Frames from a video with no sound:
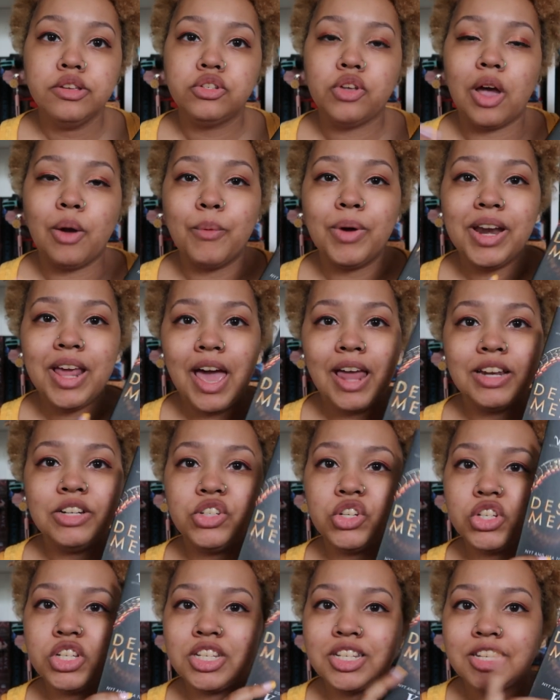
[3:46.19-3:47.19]
So I went ahead and
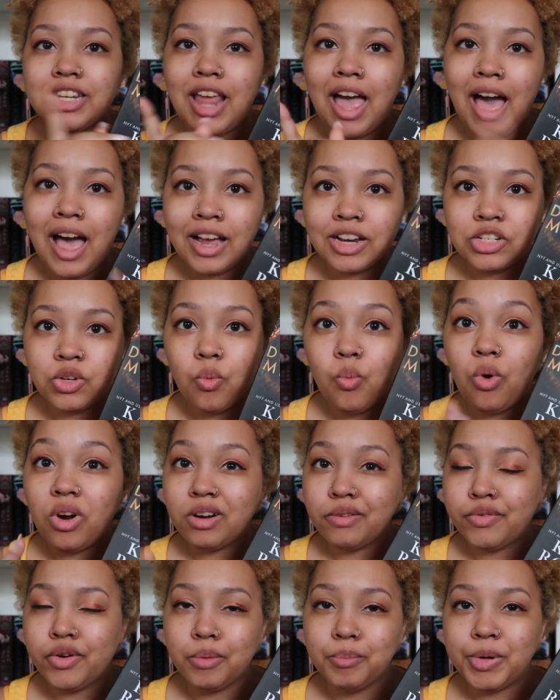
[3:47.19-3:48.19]
just snagged one
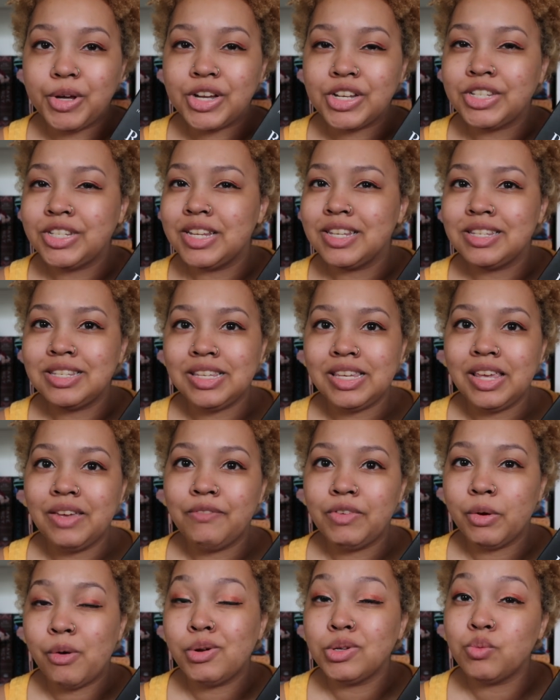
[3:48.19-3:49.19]
of her books to see
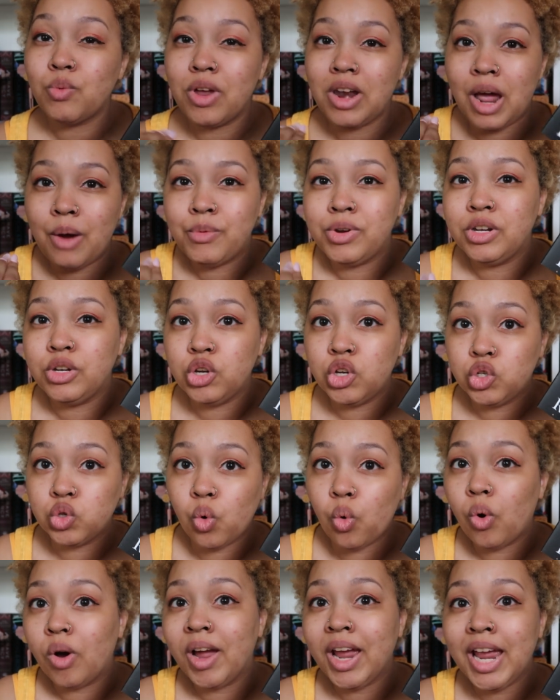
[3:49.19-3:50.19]
if it was one I would
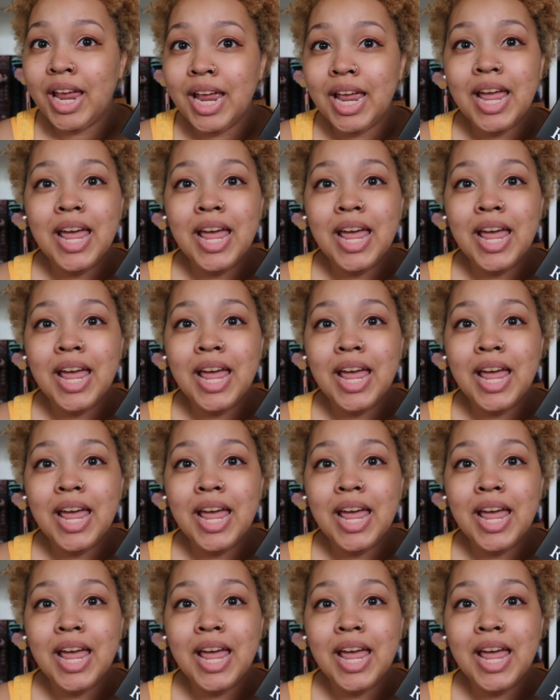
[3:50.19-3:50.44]
enjoy.